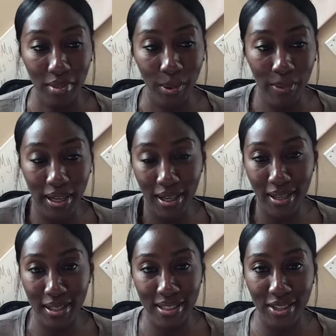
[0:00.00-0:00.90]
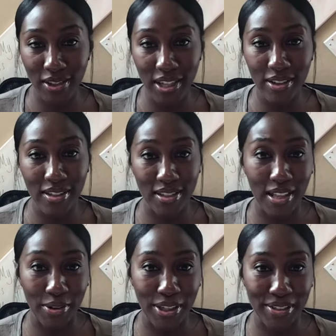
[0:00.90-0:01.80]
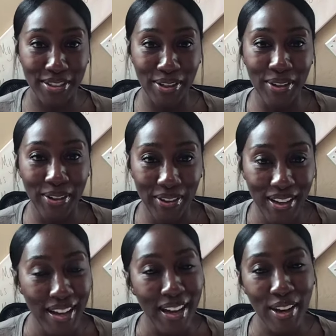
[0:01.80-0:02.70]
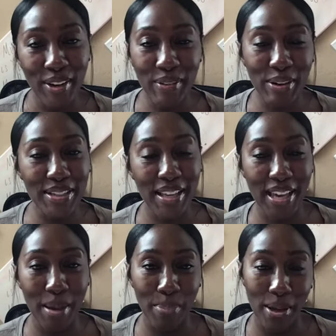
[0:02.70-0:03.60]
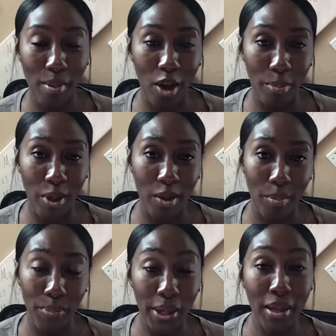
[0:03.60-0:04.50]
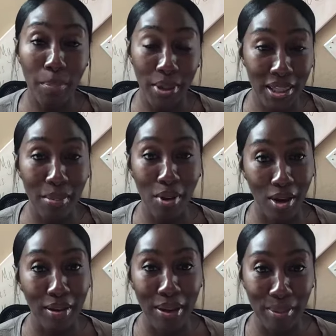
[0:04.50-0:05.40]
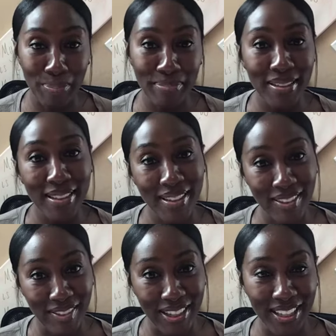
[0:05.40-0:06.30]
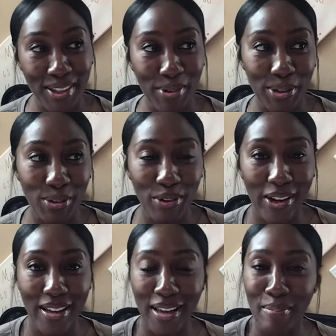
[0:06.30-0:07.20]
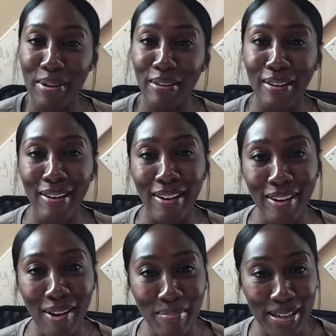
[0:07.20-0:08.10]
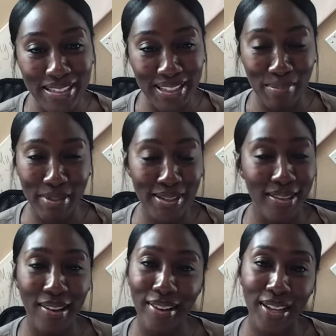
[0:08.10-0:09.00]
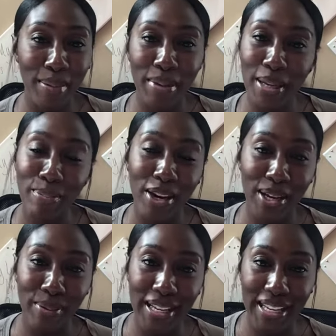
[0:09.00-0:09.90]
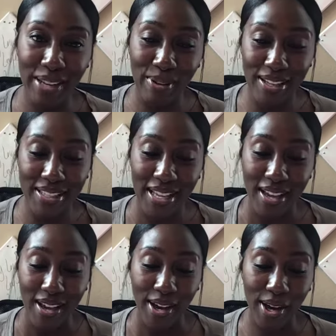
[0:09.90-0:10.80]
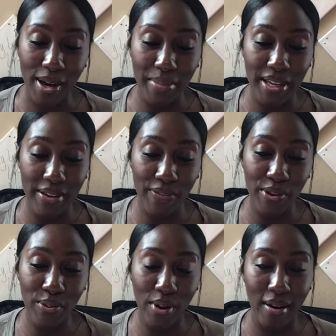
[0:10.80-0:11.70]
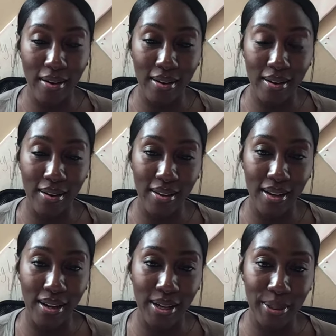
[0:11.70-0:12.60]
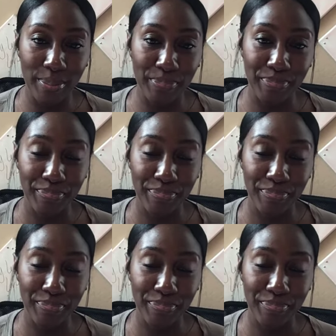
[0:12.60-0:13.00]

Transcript: we got a lot of Sagittarius out there, so of course I can't pick them all up. Pick them all up, right? The retrograde got me all messed up, but it's all good. I'm gonna keep rocking with it anyways. If you are